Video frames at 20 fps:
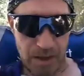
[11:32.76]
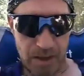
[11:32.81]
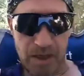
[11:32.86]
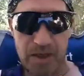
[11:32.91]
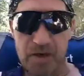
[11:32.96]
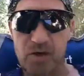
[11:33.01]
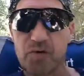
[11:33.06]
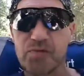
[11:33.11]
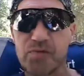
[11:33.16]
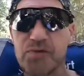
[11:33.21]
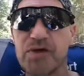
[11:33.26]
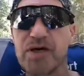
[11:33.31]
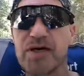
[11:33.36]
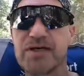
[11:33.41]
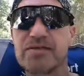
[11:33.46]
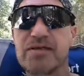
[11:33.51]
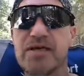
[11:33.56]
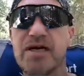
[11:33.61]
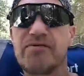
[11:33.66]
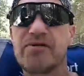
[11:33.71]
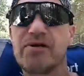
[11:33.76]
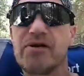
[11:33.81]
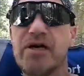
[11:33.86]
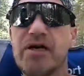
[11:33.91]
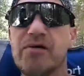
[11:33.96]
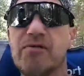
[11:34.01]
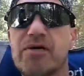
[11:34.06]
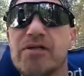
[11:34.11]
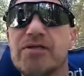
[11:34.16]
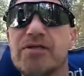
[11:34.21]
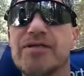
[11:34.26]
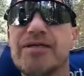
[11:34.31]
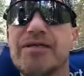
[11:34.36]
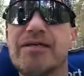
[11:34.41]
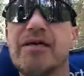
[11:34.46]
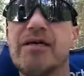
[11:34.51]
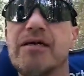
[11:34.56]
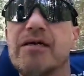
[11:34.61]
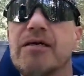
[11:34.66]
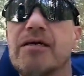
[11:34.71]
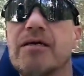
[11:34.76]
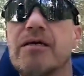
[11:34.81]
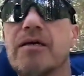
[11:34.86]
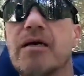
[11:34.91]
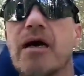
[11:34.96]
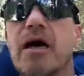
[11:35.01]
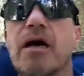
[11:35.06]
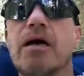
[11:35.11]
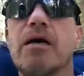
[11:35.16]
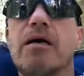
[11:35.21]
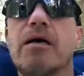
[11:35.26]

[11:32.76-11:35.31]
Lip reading: And hope you guys are having a great one. Take care.